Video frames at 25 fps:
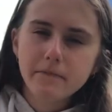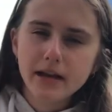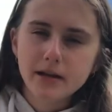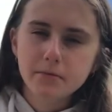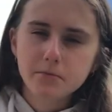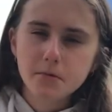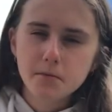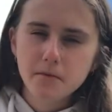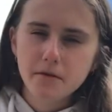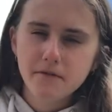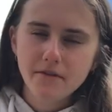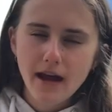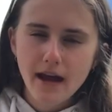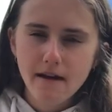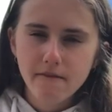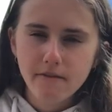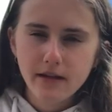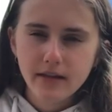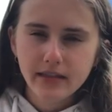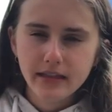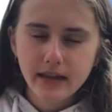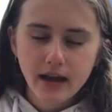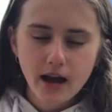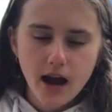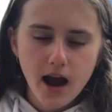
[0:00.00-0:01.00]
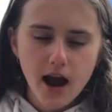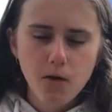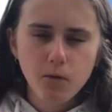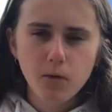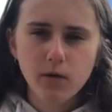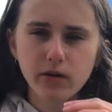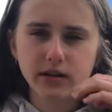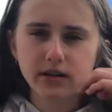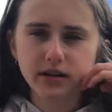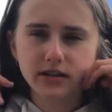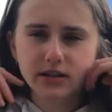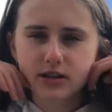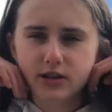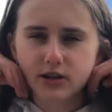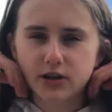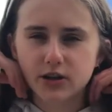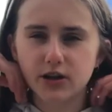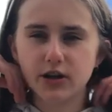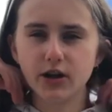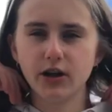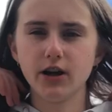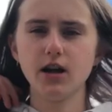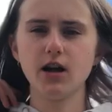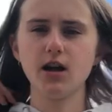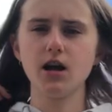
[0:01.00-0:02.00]
minimum of everything. I want
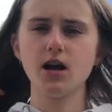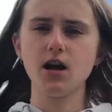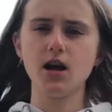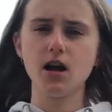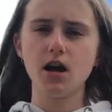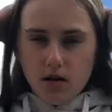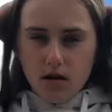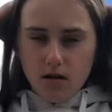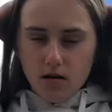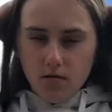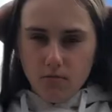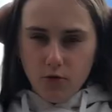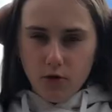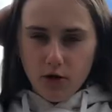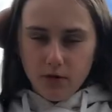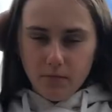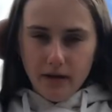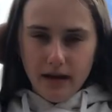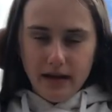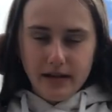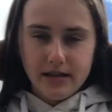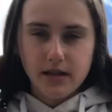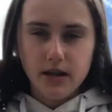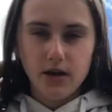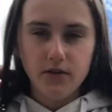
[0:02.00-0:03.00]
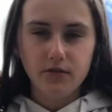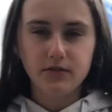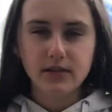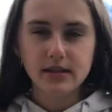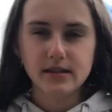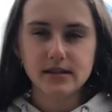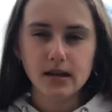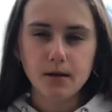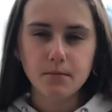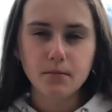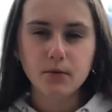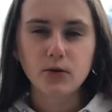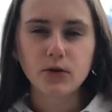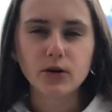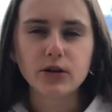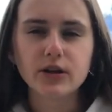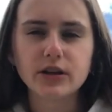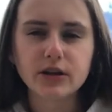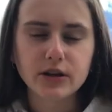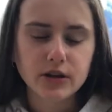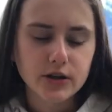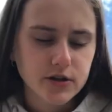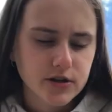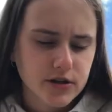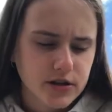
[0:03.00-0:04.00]
to put myself to some good
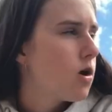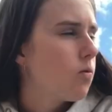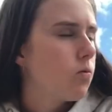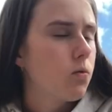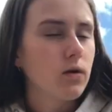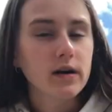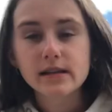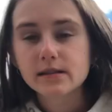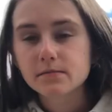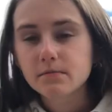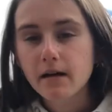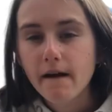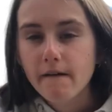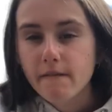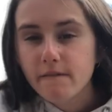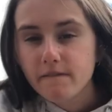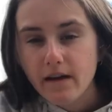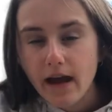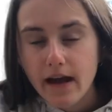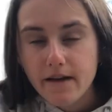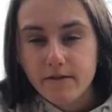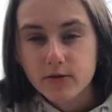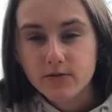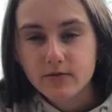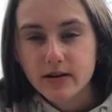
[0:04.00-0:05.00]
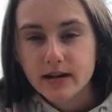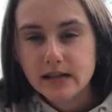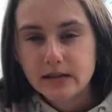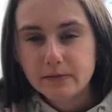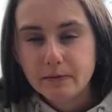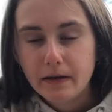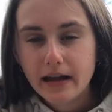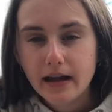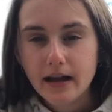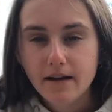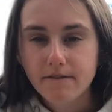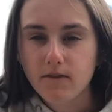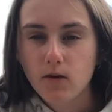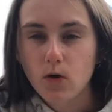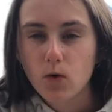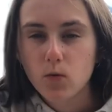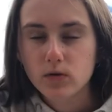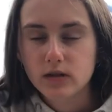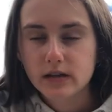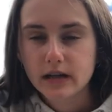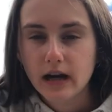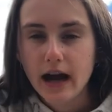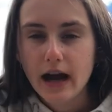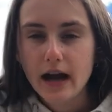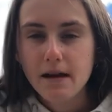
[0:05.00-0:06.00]
use. What is my favorite recipe of all
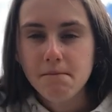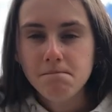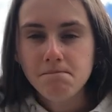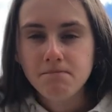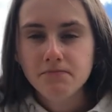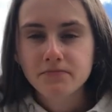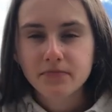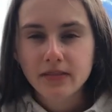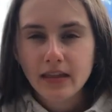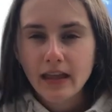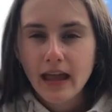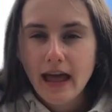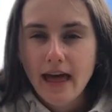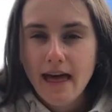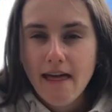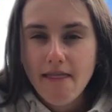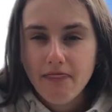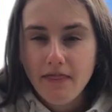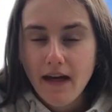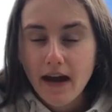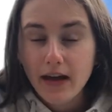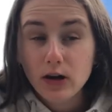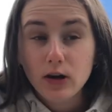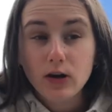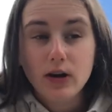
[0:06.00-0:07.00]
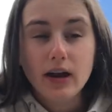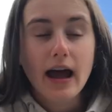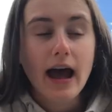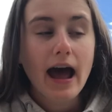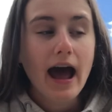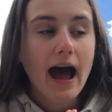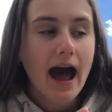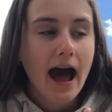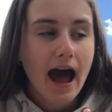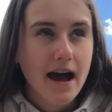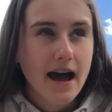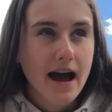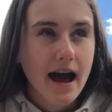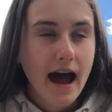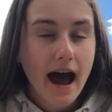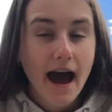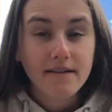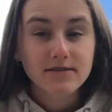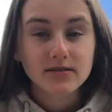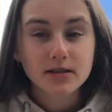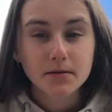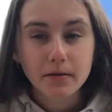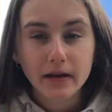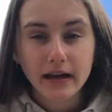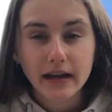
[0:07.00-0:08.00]
time? That'd
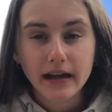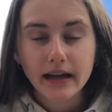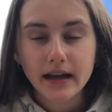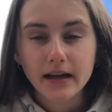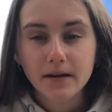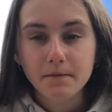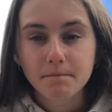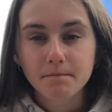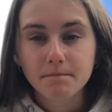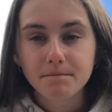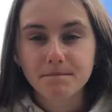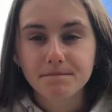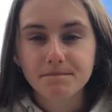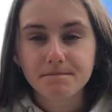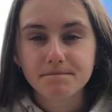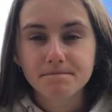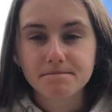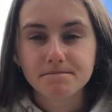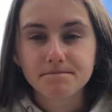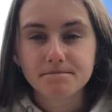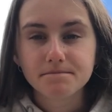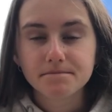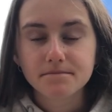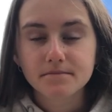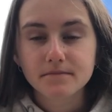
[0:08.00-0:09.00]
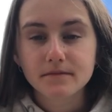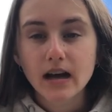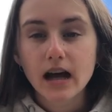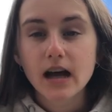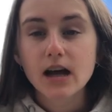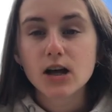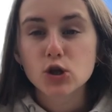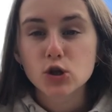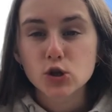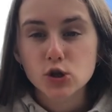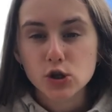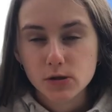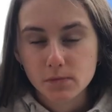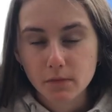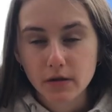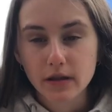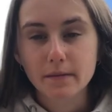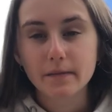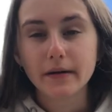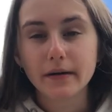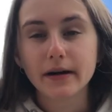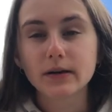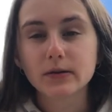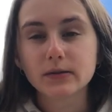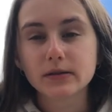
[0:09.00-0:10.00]
have to be
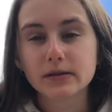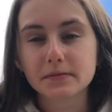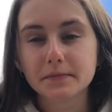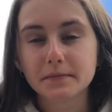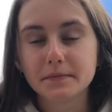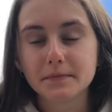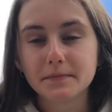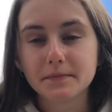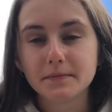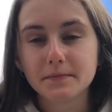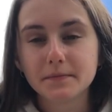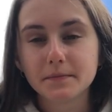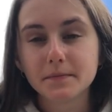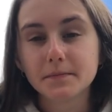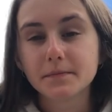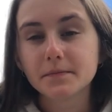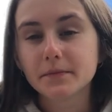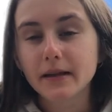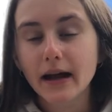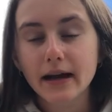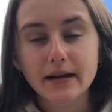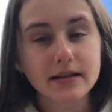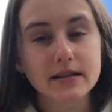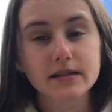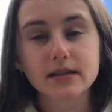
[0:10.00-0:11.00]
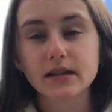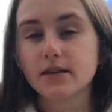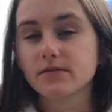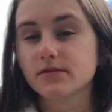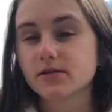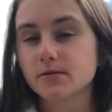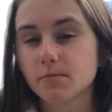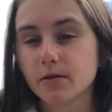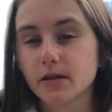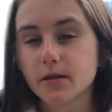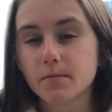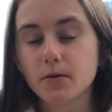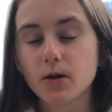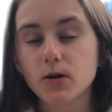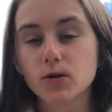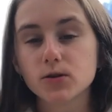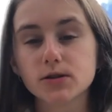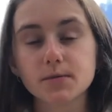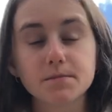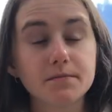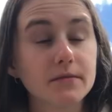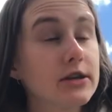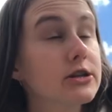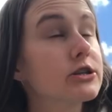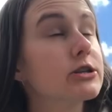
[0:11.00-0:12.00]
smoothie bowls. I just love smoothie
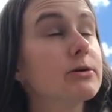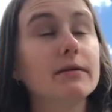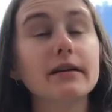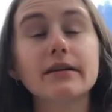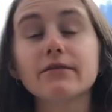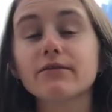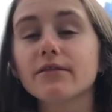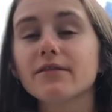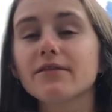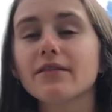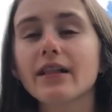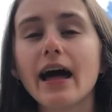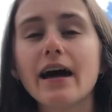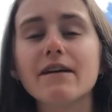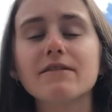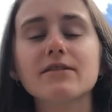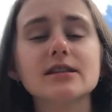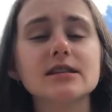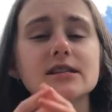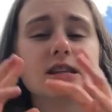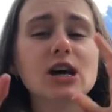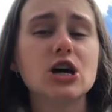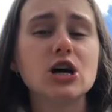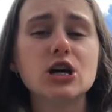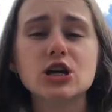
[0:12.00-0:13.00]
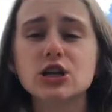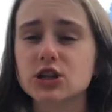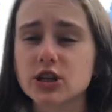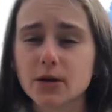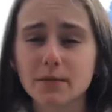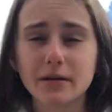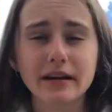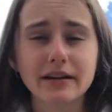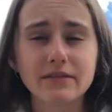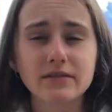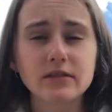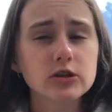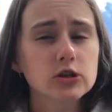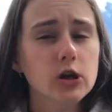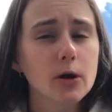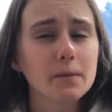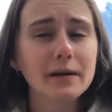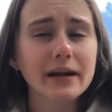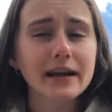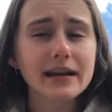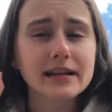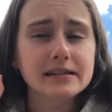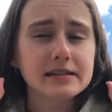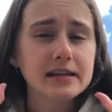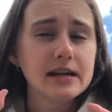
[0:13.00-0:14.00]
bowls. So many different flavours, so many different
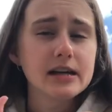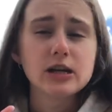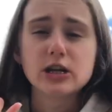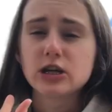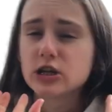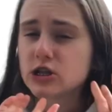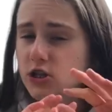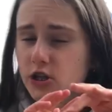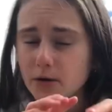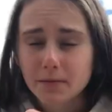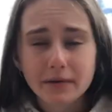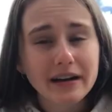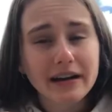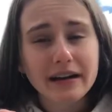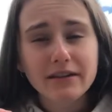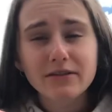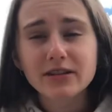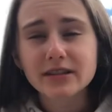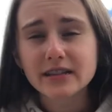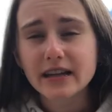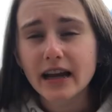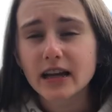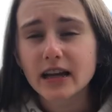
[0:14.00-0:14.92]
toppings, so many different